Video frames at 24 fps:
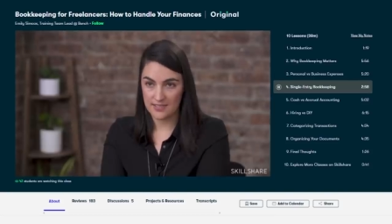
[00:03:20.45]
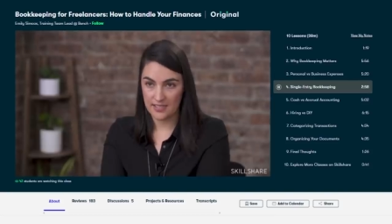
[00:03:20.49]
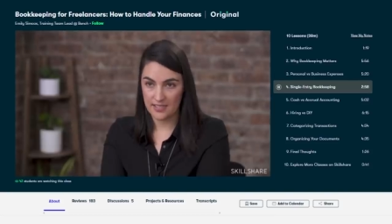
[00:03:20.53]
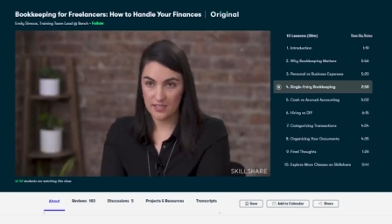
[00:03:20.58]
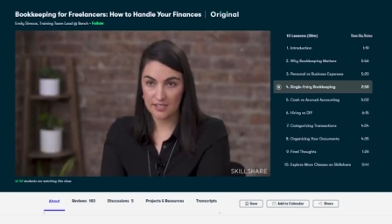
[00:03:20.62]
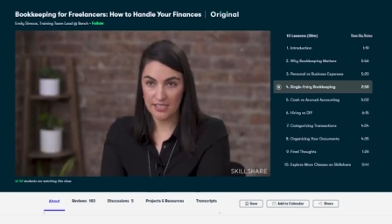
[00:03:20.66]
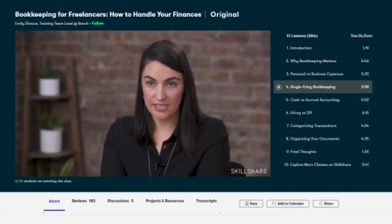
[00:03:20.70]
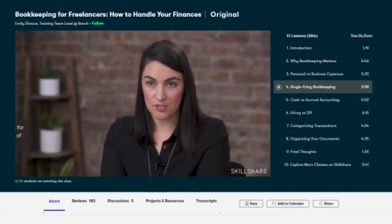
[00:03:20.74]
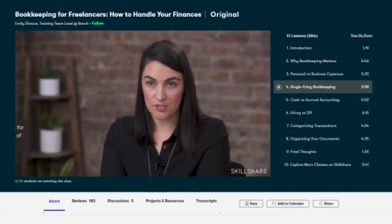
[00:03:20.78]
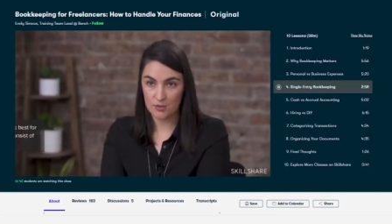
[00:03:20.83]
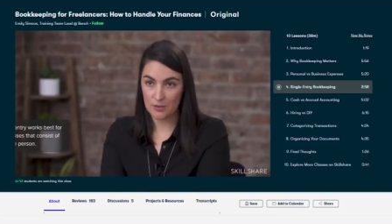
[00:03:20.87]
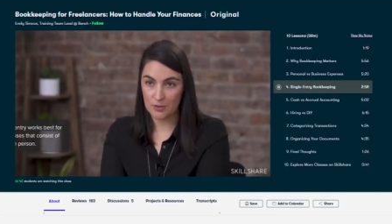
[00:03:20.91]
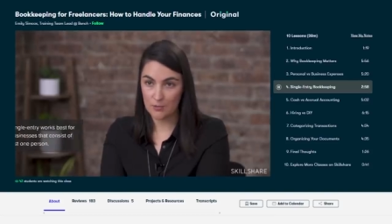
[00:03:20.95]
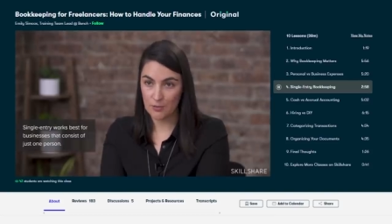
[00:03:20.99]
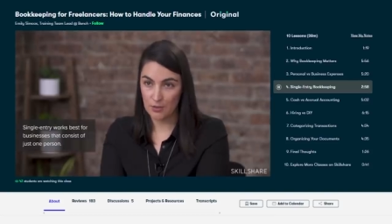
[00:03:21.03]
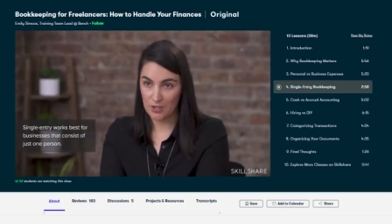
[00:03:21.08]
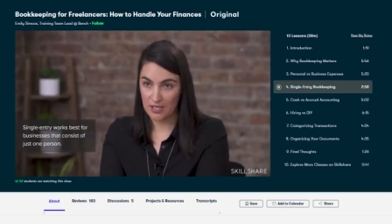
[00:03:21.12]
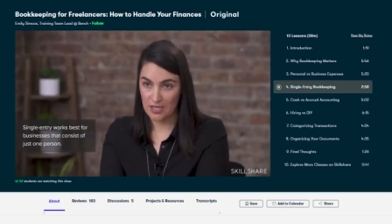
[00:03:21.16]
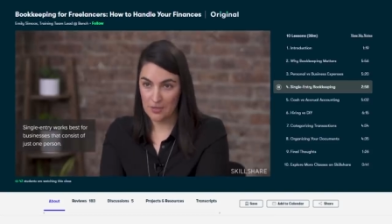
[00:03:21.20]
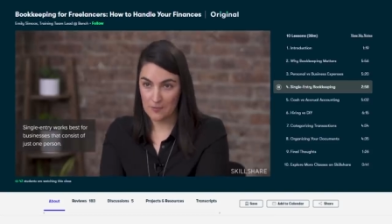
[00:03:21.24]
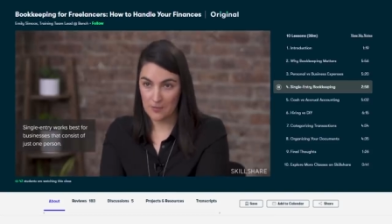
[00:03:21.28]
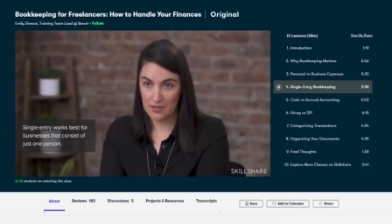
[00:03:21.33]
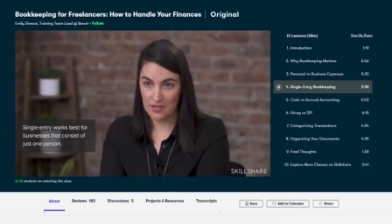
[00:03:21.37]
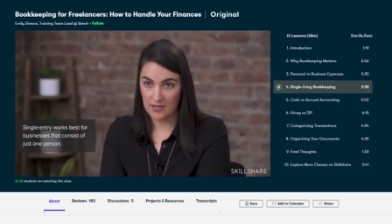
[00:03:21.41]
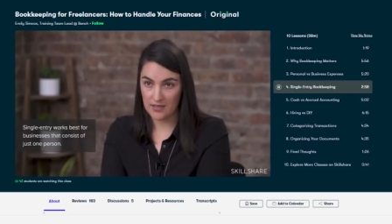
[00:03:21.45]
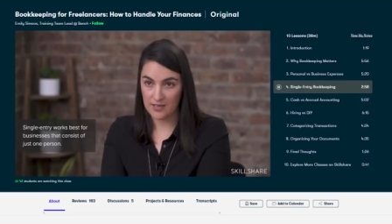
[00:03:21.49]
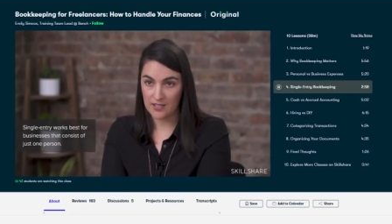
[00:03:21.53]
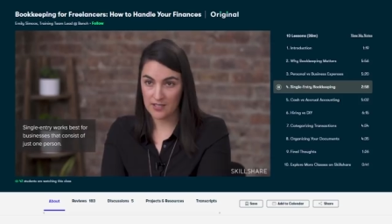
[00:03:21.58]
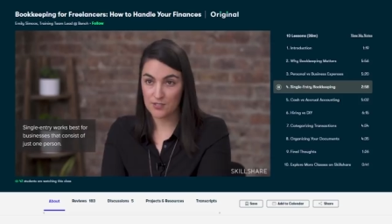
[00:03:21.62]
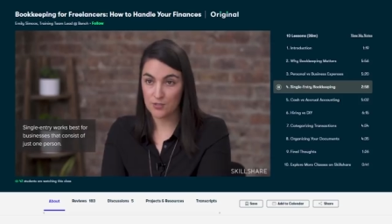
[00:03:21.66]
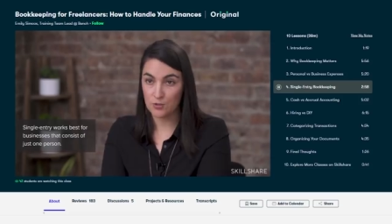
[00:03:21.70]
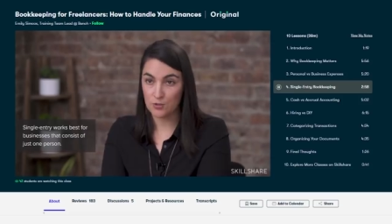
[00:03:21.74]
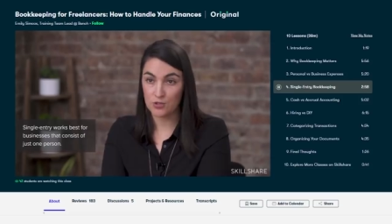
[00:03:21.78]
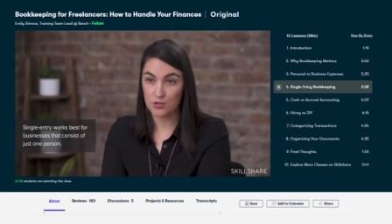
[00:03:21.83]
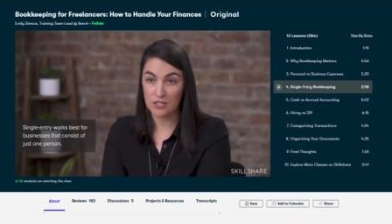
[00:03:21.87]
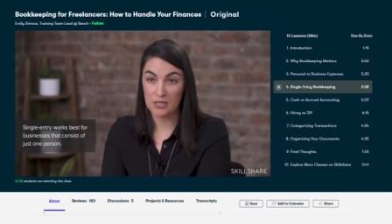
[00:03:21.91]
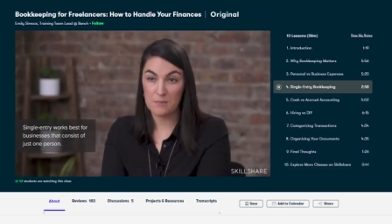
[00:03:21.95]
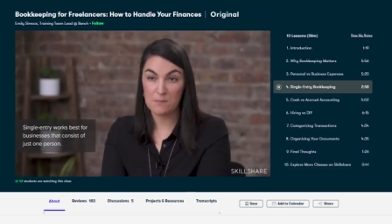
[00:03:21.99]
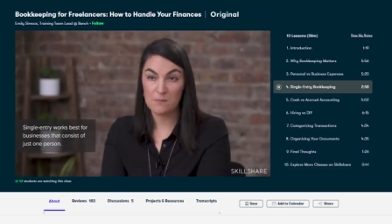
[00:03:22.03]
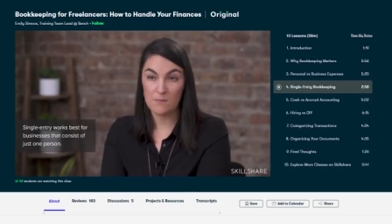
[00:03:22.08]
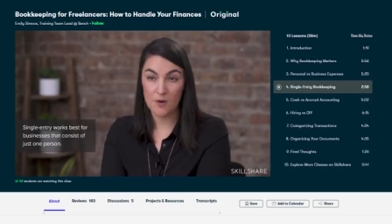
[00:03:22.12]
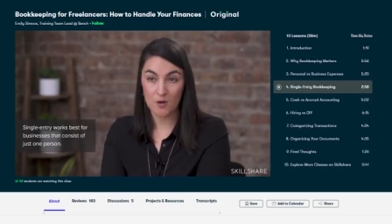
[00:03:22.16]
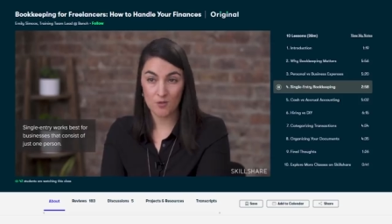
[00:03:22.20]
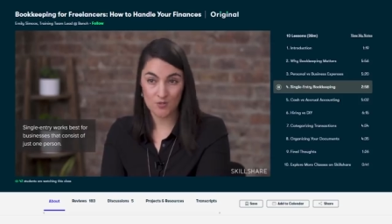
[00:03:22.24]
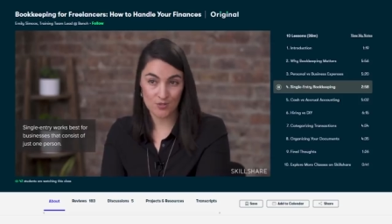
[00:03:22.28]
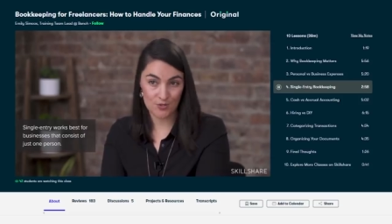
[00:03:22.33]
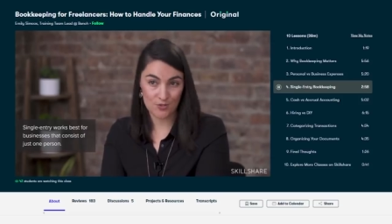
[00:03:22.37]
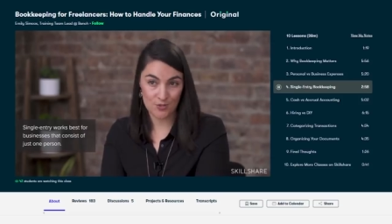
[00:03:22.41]
is a short 38-minute
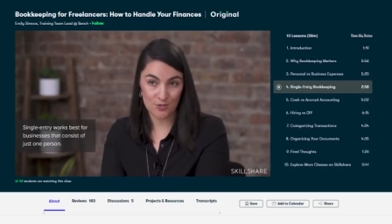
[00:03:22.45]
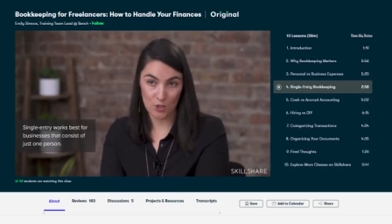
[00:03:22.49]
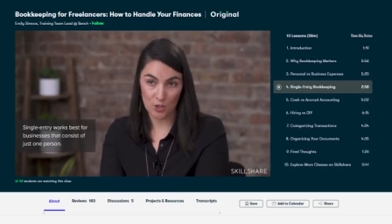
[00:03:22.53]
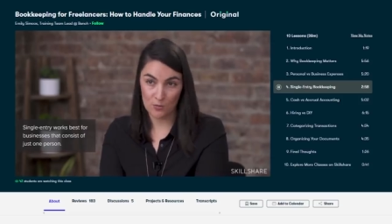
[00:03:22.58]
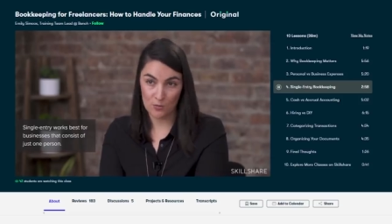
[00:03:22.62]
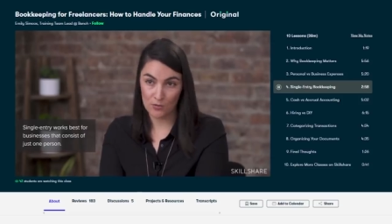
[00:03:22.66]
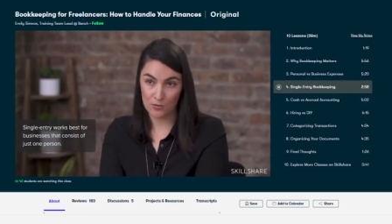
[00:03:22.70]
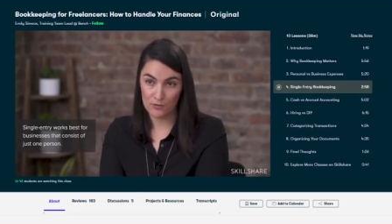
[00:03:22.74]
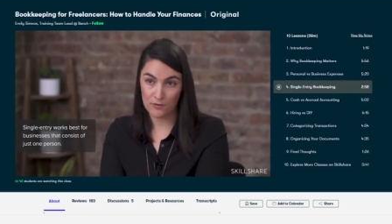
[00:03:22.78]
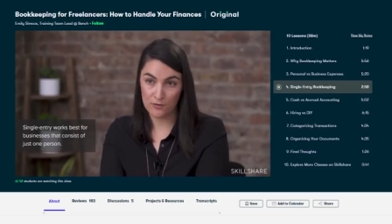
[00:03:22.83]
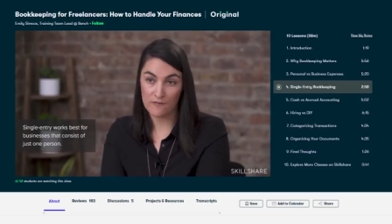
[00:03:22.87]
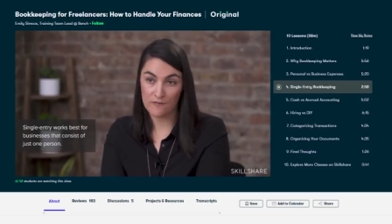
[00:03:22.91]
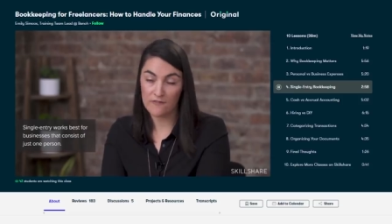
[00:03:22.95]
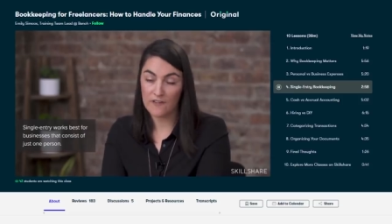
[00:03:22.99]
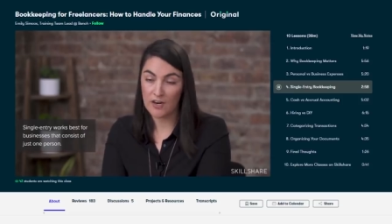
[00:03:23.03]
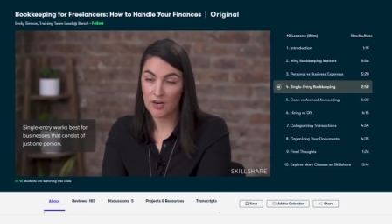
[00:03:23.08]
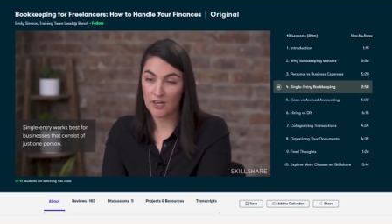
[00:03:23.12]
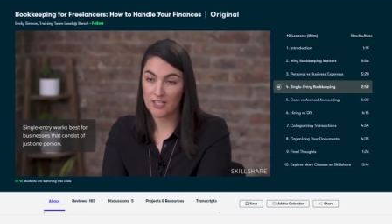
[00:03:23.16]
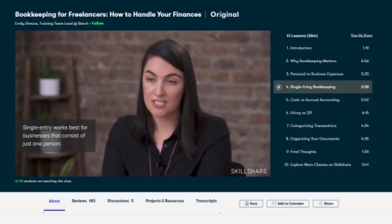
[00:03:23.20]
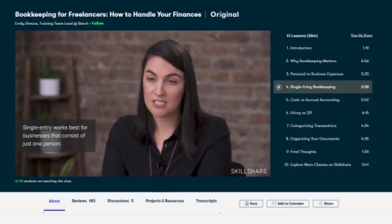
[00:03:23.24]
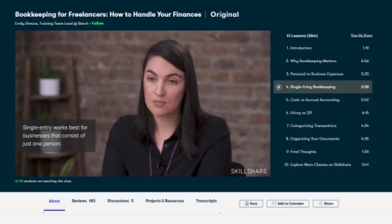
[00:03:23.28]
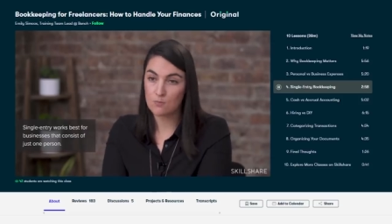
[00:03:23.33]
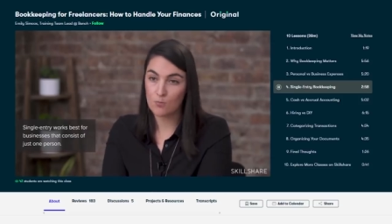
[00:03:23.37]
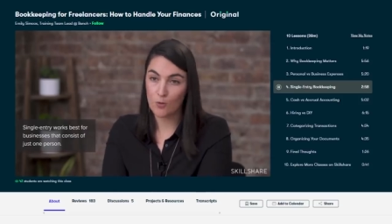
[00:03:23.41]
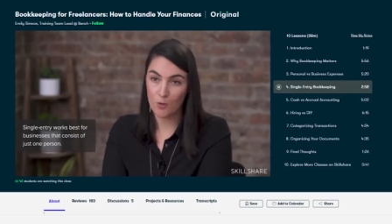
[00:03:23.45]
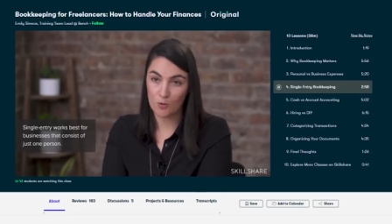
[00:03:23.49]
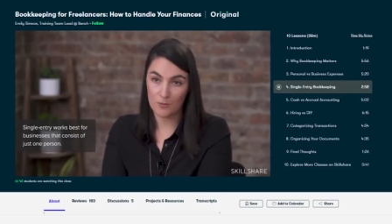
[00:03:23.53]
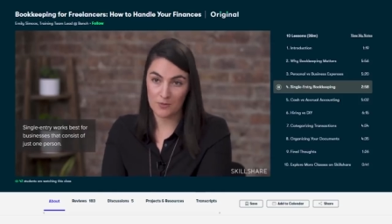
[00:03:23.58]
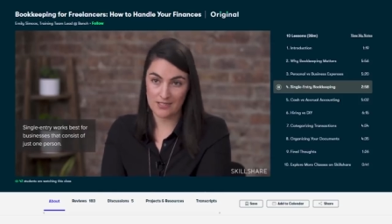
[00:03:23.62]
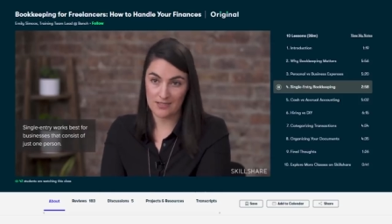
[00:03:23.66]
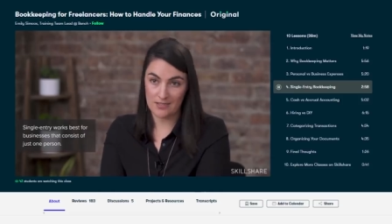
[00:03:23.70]
class to teach you how to handle your